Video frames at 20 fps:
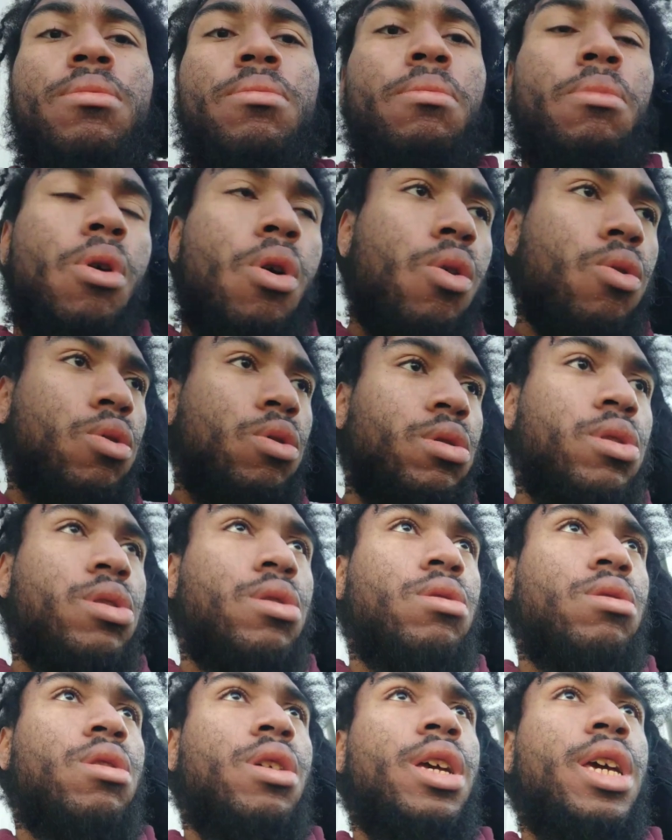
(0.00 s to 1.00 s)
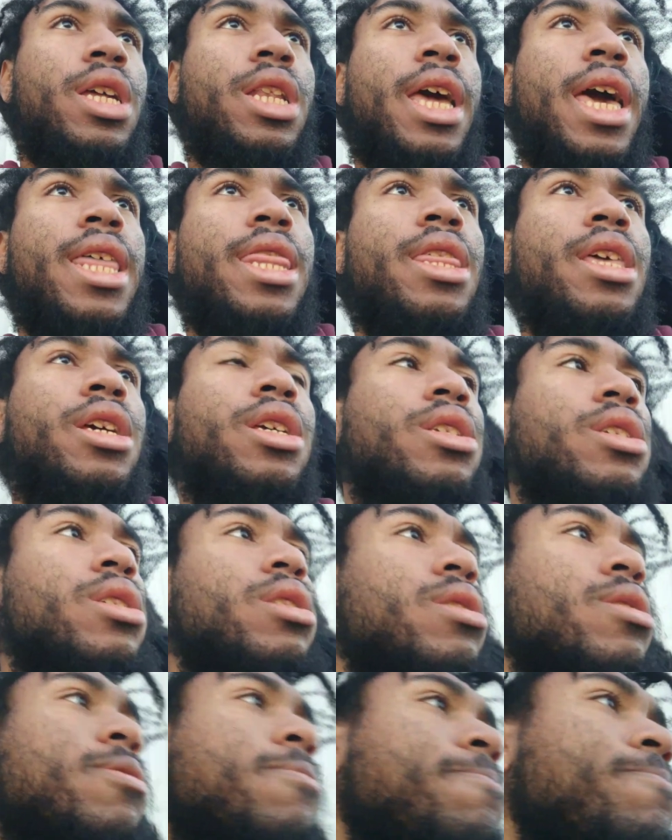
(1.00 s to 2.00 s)
morals or in
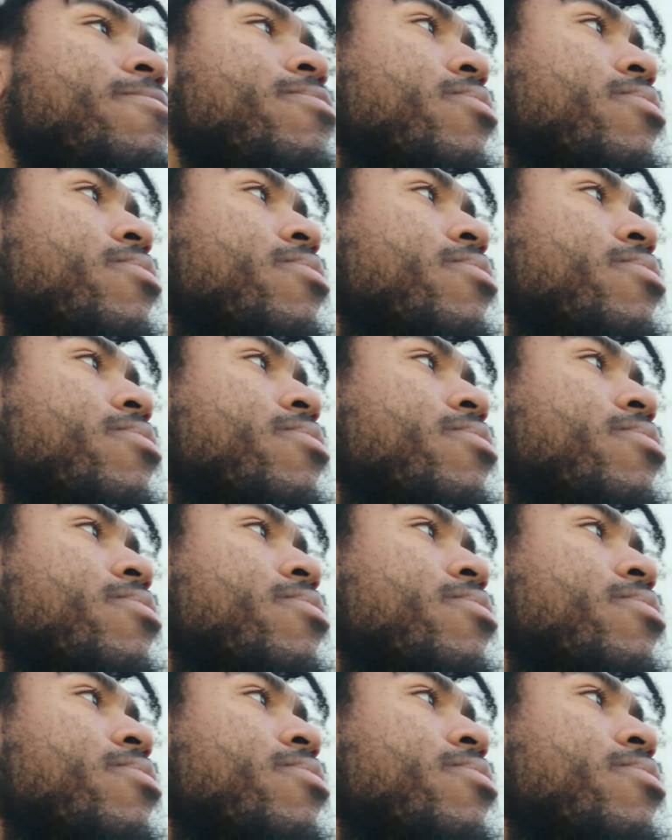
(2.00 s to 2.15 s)
ethics,